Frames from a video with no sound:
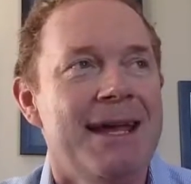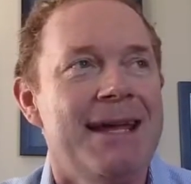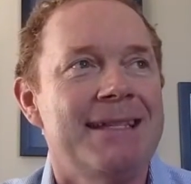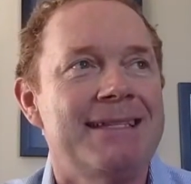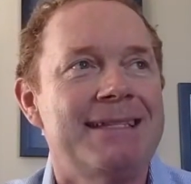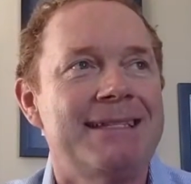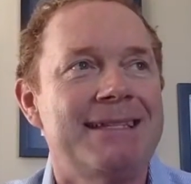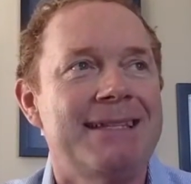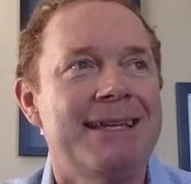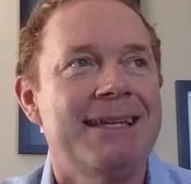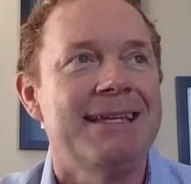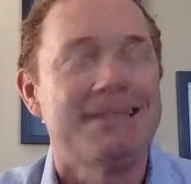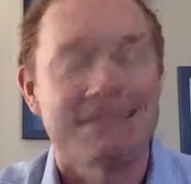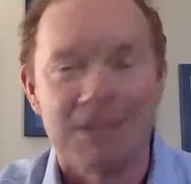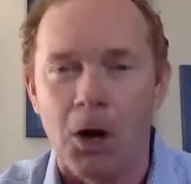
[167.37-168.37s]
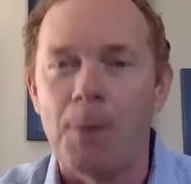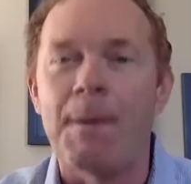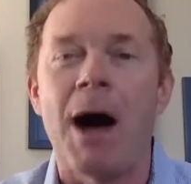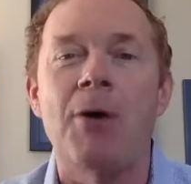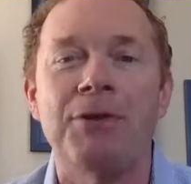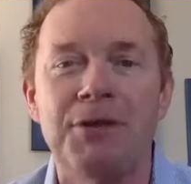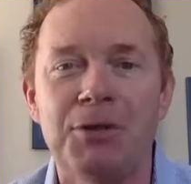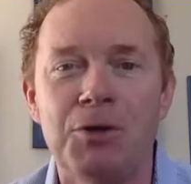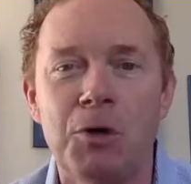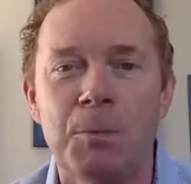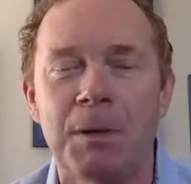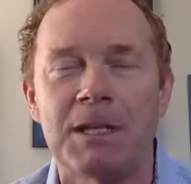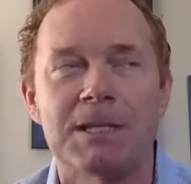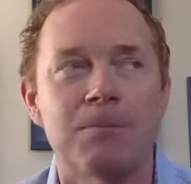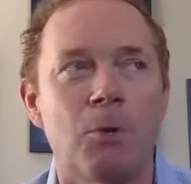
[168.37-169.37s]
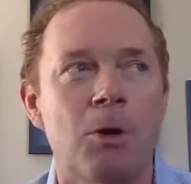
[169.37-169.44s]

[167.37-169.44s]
And it's still about you, but it's